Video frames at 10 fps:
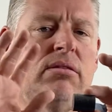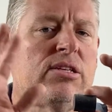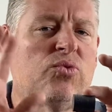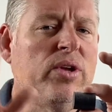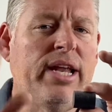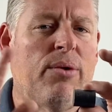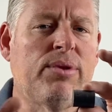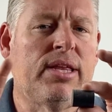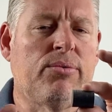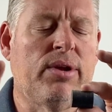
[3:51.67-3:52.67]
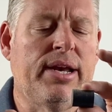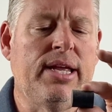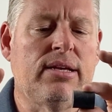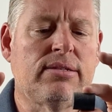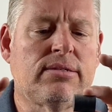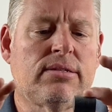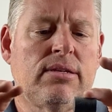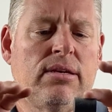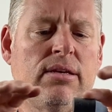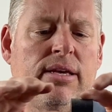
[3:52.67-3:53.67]
It's really not what it, what it is.
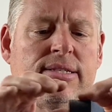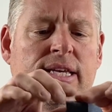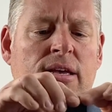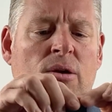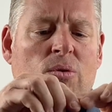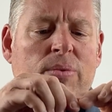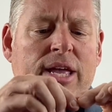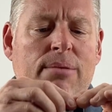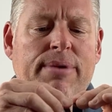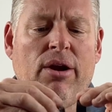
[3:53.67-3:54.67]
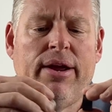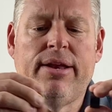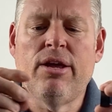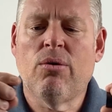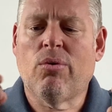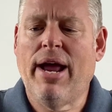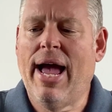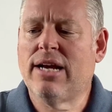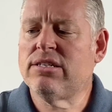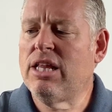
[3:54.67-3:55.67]
You see, when we get married, we're
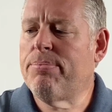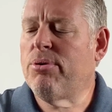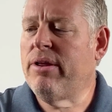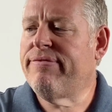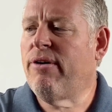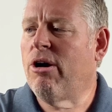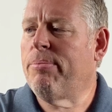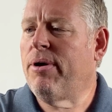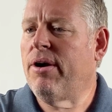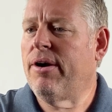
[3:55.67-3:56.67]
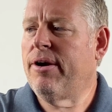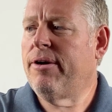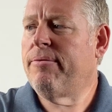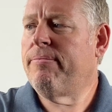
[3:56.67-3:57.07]
actually pretty far apart.